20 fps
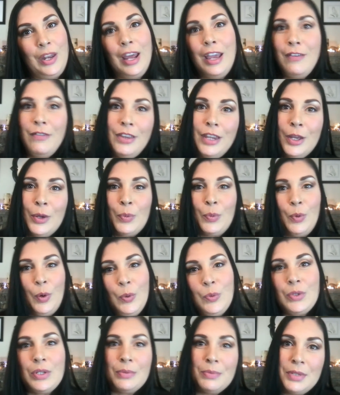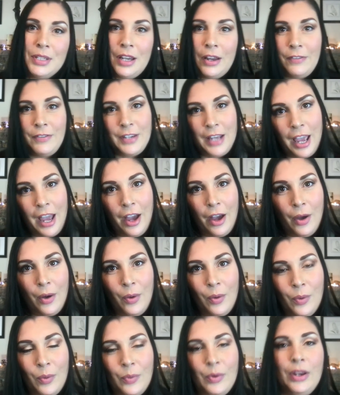And I even like wrote some stuff
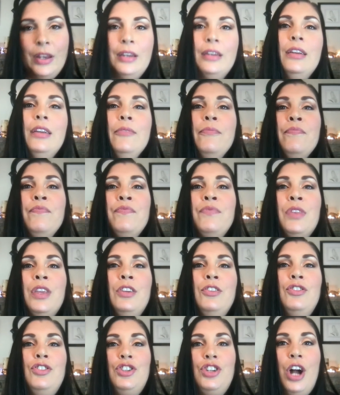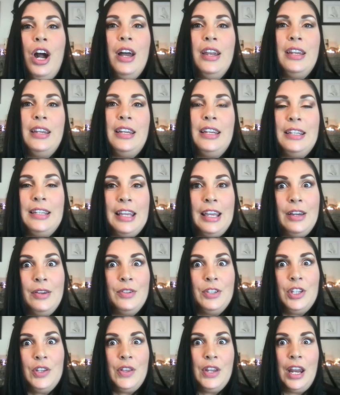down and jotted it
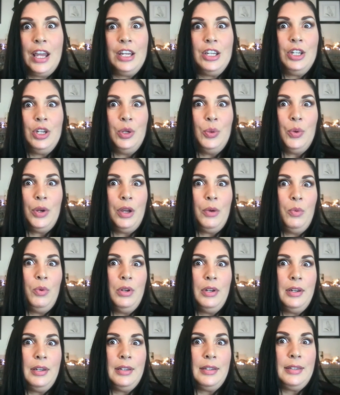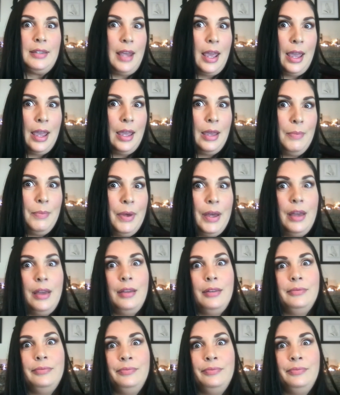down so that I knew what I wanted to say, but